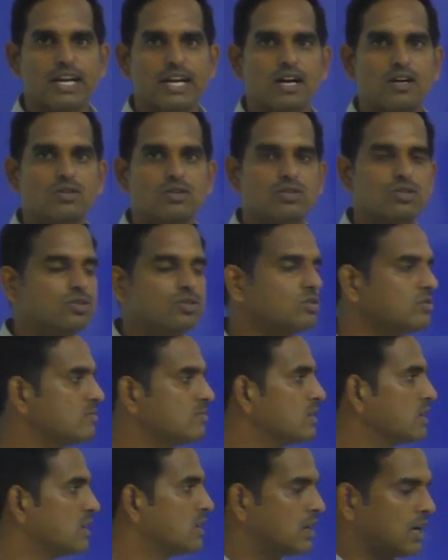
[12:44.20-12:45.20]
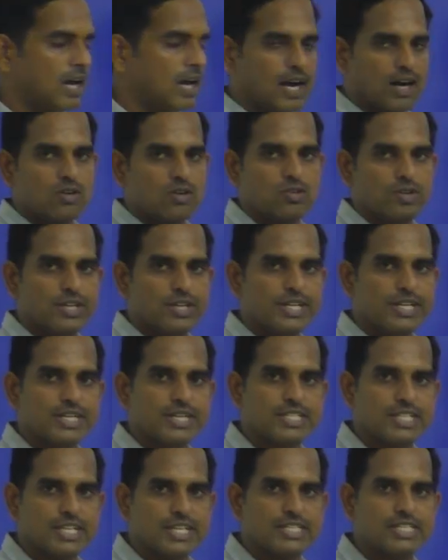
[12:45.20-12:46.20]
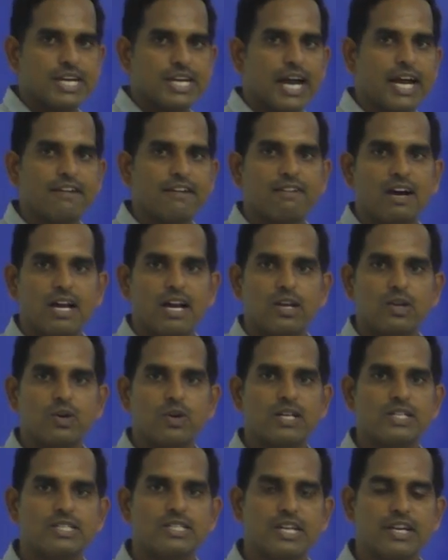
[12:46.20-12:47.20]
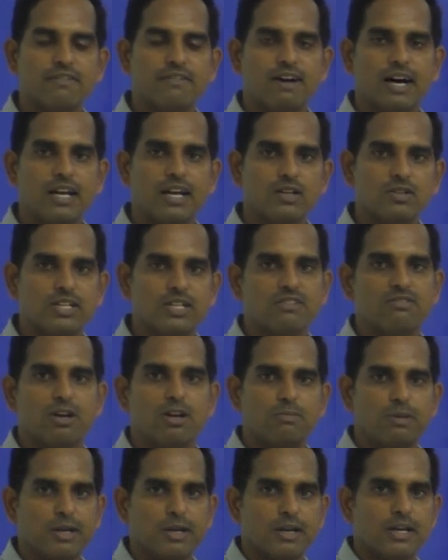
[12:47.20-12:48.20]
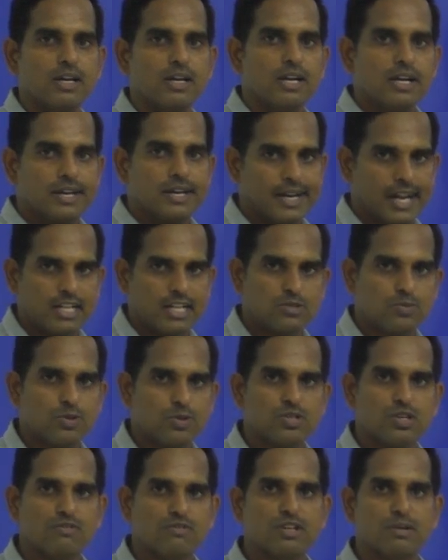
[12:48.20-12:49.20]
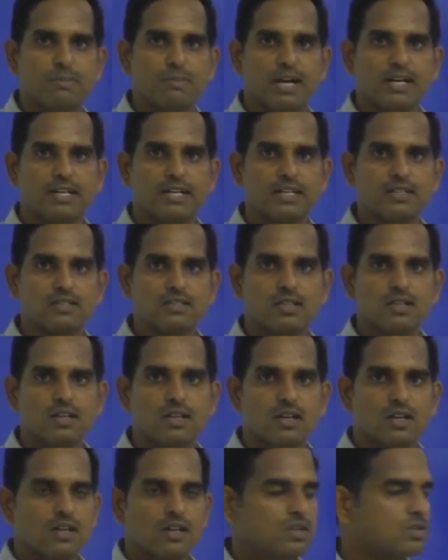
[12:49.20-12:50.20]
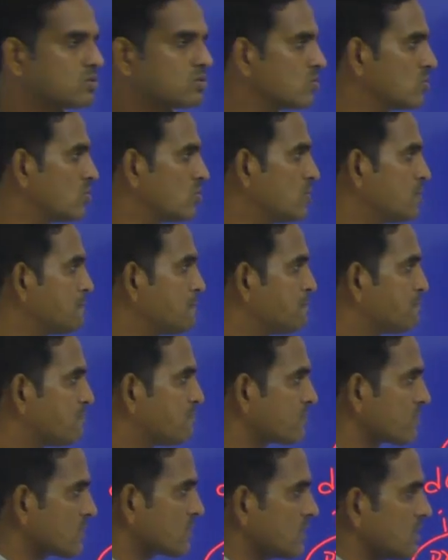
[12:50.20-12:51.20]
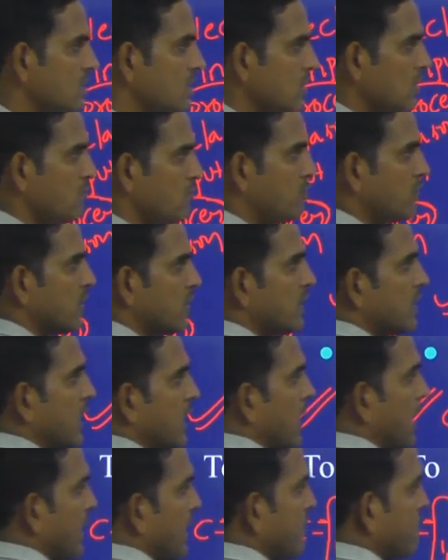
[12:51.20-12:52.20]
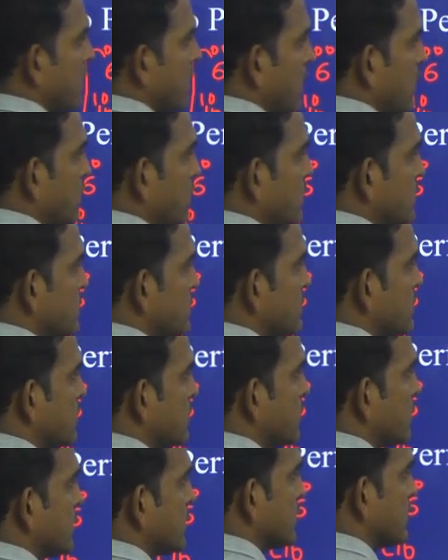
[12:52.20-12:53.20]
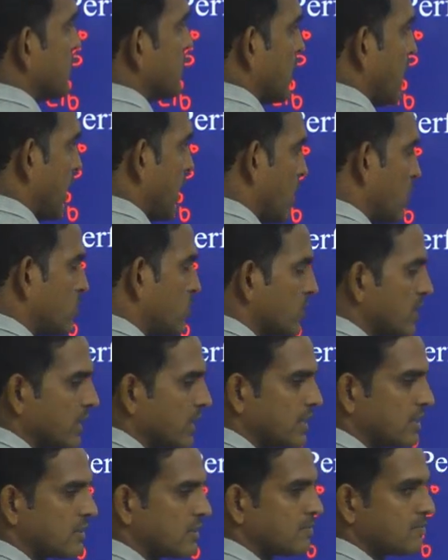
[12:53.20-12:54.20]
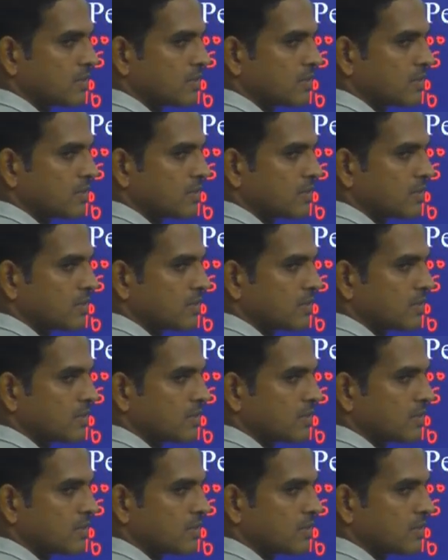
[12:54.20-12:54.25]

I have to do? I have to interchange I value and j value, that will be transpose of the matrix. So if your I value is 0 here, I have to get